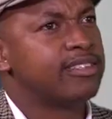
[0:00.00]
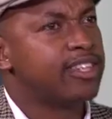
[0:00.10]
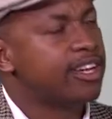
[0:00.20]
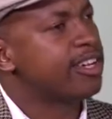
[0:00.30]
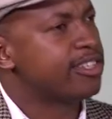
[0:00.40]

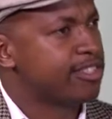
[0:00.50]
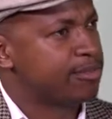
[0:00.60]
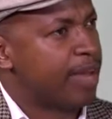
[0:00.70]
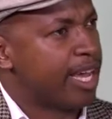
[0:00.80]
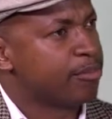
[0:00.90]
years
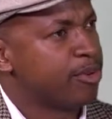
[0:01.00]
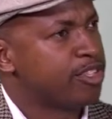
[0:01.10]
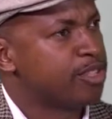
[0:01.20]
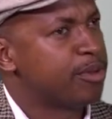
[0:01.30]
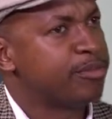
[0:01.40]
back.
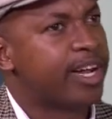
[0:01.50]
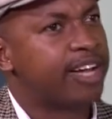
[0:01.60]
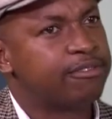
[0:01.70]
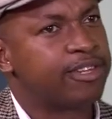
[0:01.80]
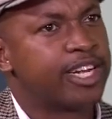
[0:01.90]
Because mm. remember,
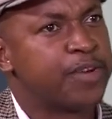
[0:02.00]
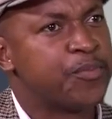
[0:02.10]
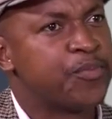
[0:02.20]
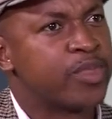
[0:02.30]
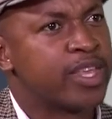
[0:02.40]
Africa
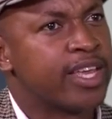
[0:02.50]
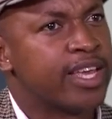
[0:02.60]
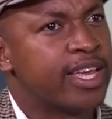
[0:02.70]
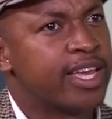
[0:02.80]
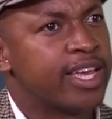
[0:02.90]

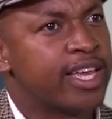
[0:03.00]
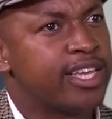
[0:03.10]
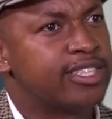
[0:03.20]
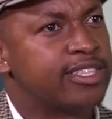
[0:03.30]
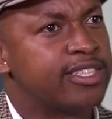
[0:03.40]

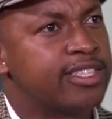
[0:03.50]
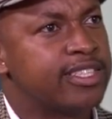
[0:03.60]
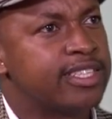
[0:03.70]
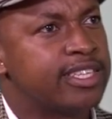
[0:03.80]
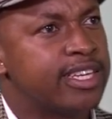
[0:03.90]
is,
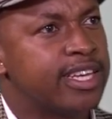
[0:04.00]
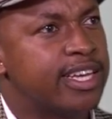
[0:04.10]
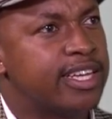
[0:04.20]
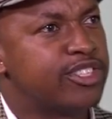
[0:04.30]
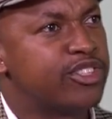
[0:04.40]

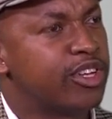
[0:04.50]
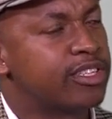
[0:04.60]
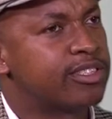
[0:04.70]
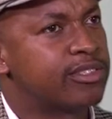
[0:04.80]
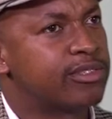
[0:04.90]
is
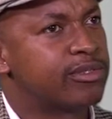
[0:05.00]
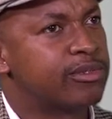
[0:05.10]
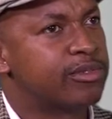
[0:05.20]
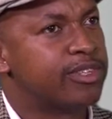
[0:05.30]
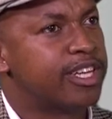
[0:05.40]
not,
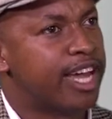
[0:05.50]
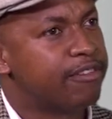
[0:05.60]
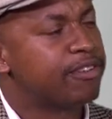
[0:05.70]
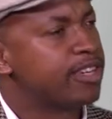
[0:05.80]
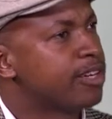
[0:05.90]
in
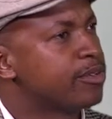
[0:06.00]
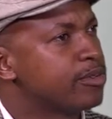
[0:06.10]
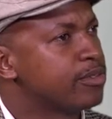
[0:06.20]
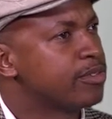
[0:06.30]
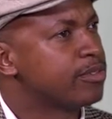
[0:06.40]
Africa,
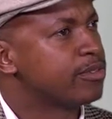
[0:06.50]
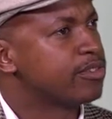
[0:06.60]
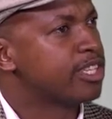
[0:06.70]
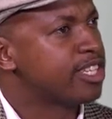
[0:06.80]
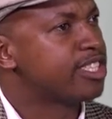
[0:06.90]

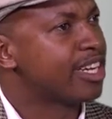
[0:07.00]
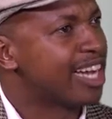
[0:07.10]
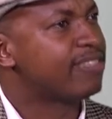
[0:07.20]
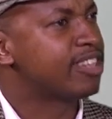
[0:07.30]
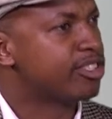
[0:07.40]
traditional
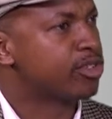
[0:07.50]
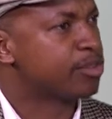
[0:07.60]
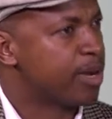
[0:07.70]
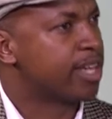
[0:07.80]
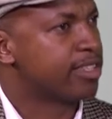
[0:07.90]
governance was
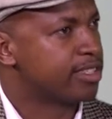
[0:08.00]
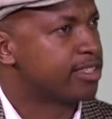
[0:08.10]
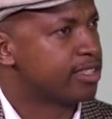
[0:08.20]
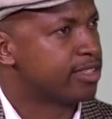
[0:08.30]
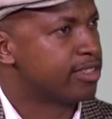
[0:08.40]
practiced.
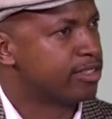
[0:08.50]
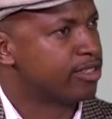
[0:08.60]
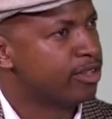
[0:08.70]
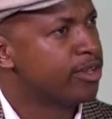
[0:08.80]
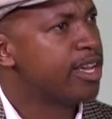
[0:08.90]
Yes.
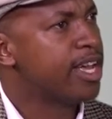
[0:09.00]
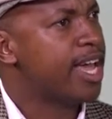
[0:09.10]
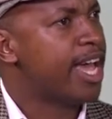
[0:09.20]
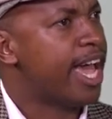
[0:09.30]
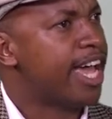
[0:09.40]
You know?
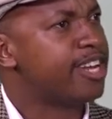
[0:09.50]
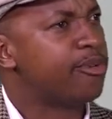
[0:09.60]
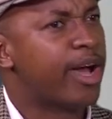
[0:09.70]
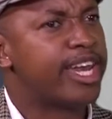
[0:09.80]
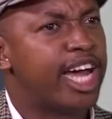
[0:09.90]
Yes.
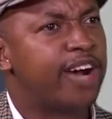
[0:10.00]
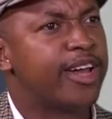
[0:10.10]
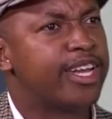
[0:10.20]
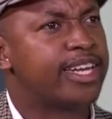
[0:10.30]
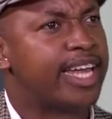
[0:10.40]
And we are now
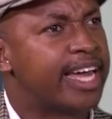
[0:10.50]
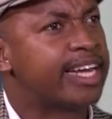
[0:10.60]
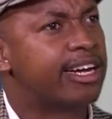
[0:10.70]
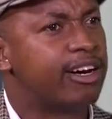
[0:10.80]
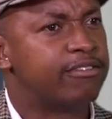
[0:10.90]
in an
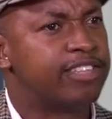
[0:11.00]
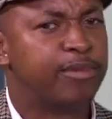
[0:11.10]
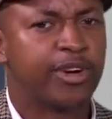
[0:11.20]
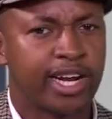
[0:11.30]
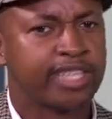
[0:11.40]
era of
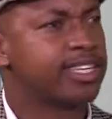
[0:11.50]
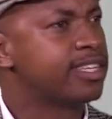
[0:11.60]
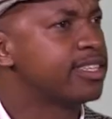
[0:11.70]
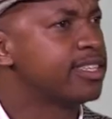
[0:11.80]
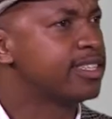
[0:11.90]

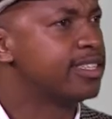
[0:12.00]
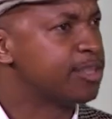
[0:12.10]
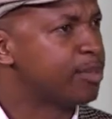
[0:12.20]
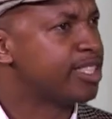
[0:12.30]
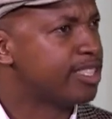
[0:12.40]
democratic
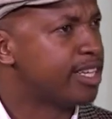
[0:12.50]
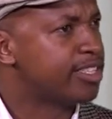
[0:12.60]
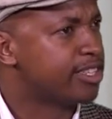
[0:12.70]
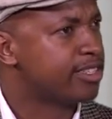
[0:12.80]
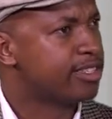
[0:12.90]

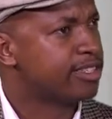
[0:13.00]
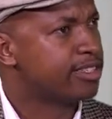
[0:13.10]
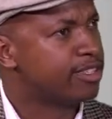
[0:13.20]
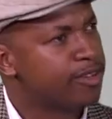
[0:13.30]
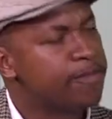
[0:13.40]
dispensation.
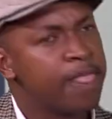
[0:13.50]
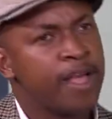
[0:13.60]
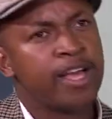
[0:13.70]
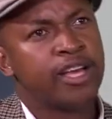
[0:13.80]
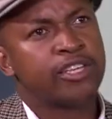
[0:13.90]
Yes. You know?
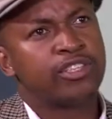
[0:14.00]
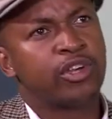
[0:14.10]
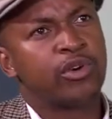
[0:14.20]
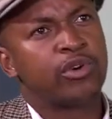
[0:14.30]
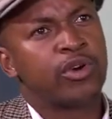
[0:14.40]
Yes.
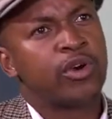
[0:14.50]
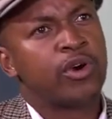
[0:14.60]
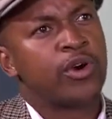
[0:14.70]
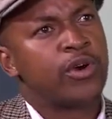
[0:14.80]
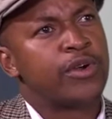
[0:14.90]
So
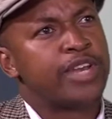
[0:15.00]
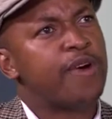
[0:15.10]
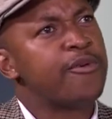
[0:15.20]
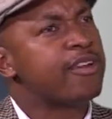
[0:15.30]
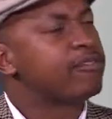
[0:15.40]

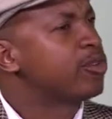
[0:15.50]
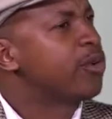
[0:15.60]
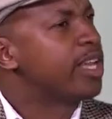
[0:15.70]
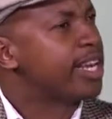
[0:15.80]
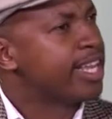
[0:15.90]
now we have to
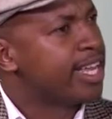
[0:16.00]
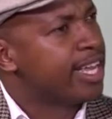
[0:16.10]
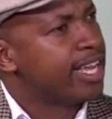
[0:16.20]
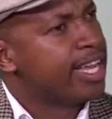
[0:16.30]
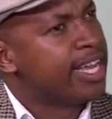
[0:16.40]
query
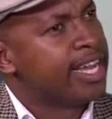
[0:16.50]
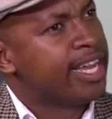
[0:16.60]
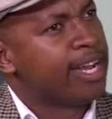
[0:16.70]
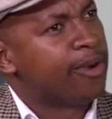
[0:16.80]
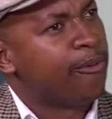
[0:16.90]

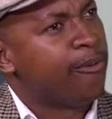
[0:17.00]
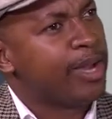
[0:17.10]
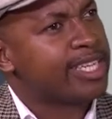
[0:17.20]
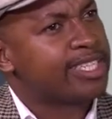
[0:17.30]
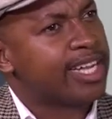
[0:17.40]

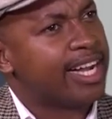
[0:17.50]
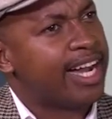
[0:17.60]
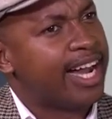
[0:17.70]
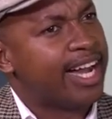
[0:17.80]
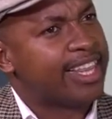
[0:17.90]
what
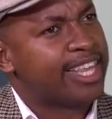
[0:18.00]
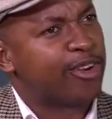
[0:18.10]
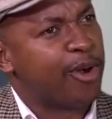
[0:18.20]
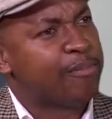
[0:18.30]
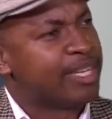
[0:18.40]
are the
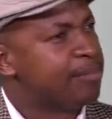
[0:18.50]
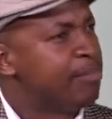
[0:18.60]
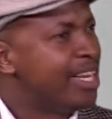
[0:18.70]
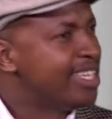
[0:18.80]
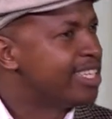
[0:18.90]

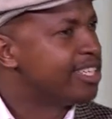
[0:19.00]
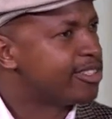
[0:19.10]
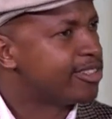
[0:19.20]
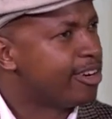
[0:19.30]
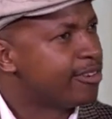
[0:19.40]

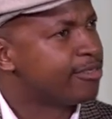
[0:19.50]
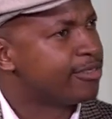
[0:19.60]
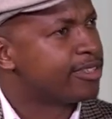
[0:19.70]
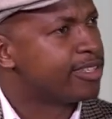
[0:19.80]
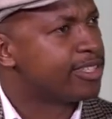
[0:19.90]
compatibilities mm.
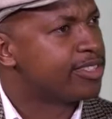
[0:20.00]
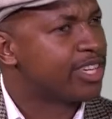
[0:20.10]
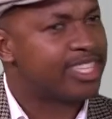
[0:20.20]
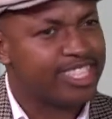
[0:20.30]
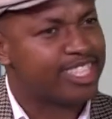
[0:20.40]
of
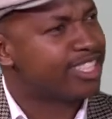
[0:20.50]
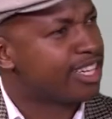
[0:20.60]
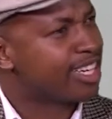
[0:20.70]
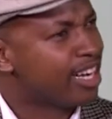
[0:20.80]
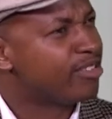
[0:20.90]

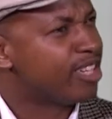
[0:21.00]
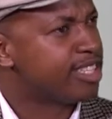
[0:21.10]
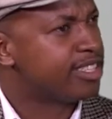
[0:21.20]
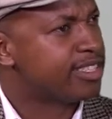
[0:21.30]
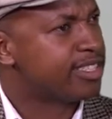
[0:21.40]
traditional
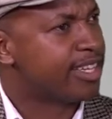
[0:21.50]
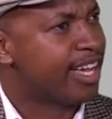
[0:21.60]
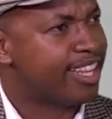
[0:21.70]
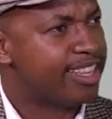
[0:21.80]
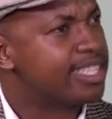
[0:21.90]
governance
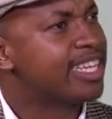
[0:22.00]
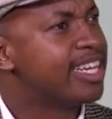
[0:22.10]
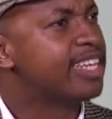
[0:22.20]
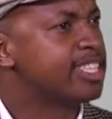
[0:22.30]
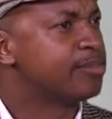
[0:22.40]
mm. and this
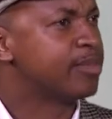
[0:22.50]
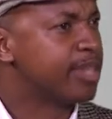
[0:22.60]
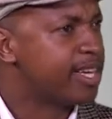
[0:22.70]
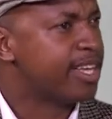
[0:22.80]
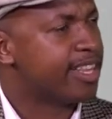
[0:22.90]
leadership
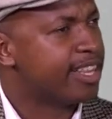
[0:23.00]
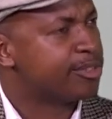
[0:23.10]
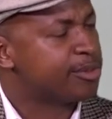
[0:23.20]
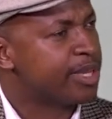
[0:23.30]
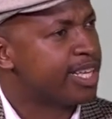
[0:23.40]
mm.
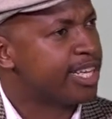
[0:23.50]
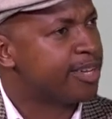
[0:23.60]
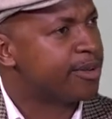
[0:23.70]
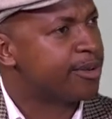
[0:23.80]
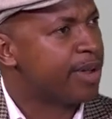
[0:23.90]
that we,
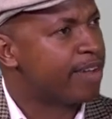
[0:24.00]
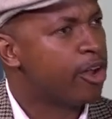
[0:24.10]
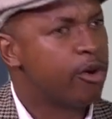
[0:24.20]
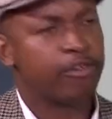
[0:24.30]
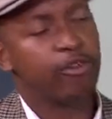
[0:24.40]
we, we,
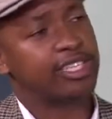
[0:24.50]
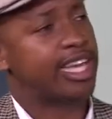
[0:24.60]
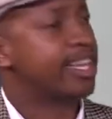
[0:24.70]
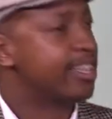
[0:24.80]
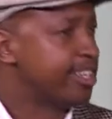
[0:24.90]
have. We've always
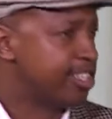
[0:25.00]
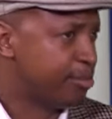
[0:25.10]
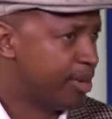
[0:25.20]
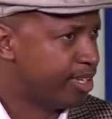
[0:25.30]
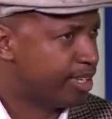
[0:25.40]
had leadership.
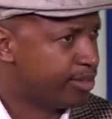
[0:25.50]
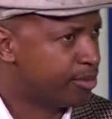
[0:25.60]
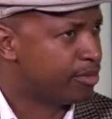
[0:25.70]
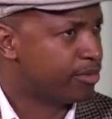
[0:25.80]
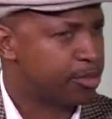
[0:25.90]

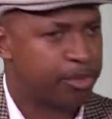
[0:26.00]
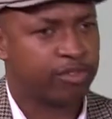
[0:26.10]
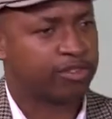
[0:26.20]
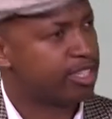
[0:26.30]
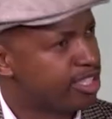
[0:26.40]
Mm. We speak
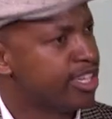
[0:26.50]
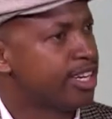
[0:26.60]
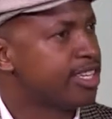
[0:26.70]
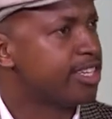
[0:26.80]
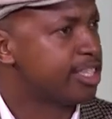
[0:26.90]
of traditional
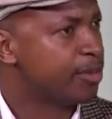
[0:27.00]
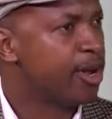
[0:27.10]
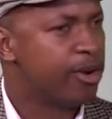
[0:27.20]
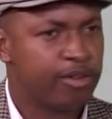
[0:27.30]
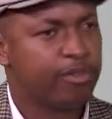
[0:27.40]
leadership.
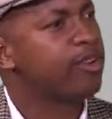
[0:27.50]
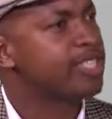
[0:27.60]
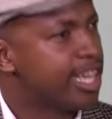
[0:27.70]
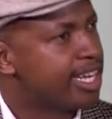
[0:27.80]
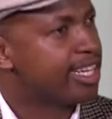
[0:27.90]
Yes, We've yes.
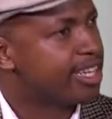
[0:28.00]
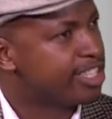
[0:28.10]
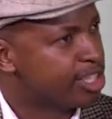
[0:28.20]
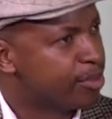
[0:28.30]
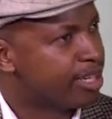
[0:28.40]
always had
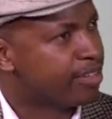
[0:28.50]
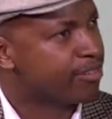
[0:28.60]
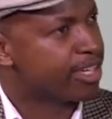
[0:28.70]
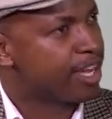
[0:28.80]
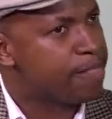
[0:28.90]
leadership yeah. in
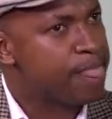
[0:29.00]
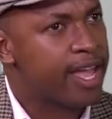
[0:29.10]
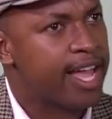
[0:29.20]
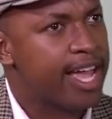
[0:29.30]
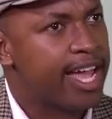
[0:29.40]
Africa.
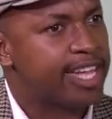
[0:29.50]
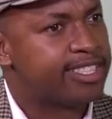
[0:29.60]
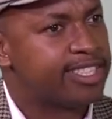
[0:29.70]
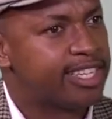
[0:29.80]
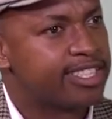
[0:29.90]
Mm.
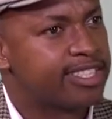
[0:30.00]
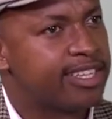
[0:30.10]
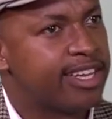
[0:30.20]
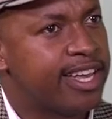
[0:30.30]
It's just